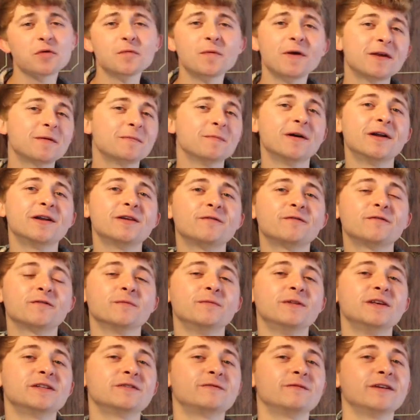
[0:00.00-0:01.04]
don't make money from
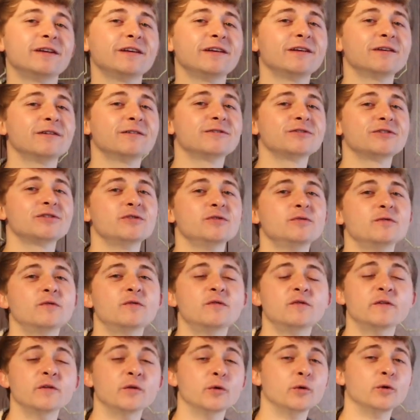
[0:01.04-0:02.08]
these videos, you
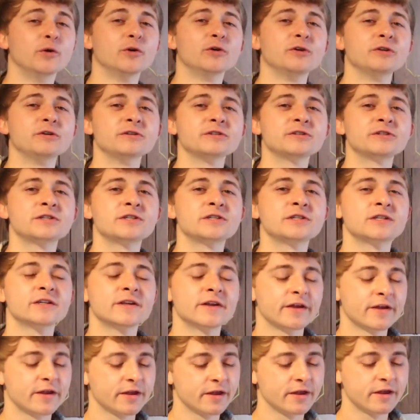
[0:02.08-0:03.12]
fools.
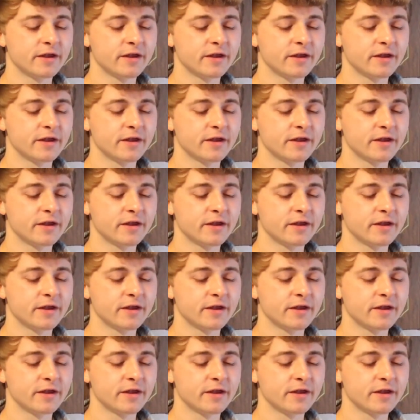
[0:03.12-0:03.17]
